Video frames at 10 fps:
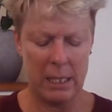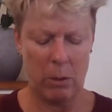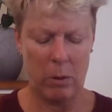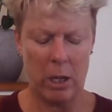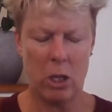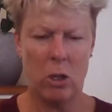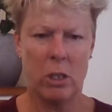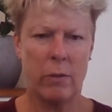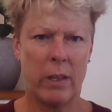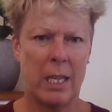They're what I
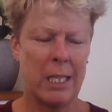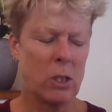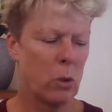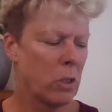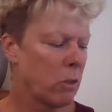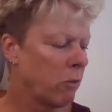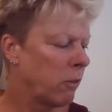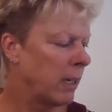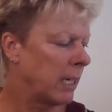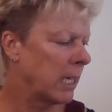use for these sorts of
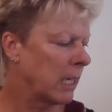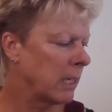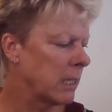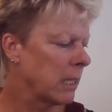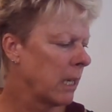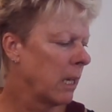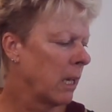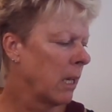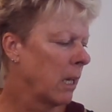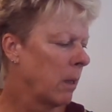readings,
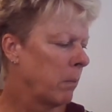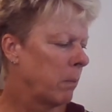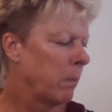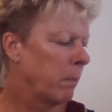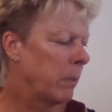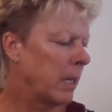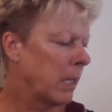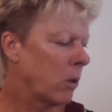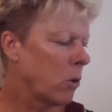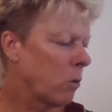
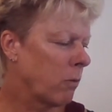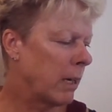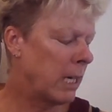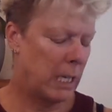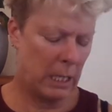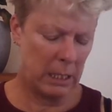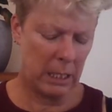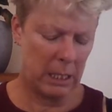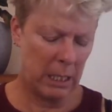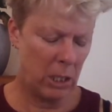political readings,
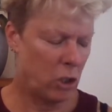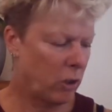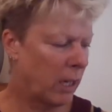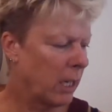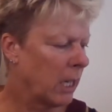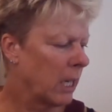etc.